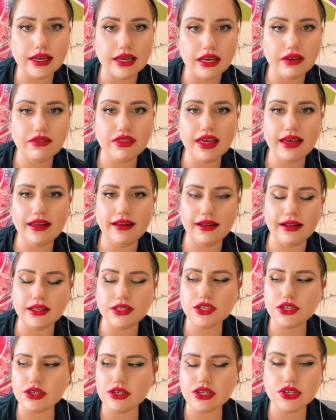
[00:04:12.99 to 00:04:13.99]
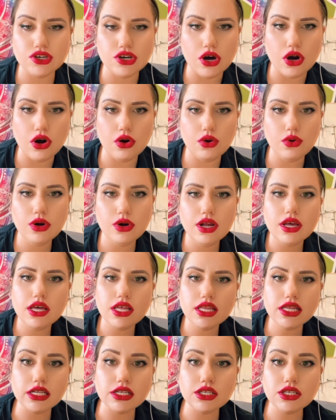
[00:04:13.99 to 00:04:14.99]
Like, if the answer is no,
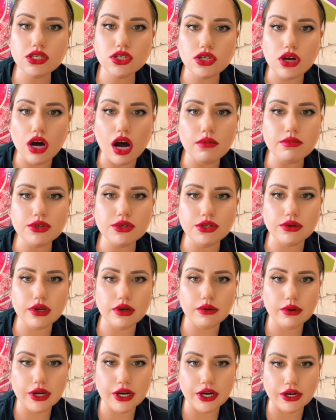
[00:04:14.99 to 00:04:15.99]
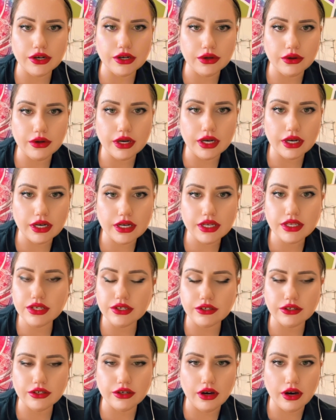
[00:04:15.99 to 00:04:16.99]
then stop doing what you're doing,
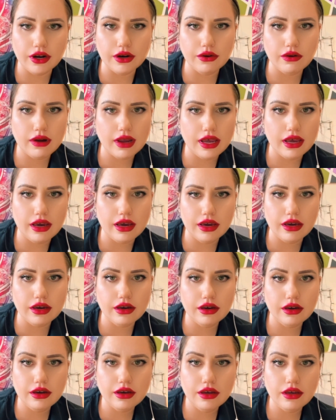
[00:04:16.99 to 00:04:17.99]
because you're not okay.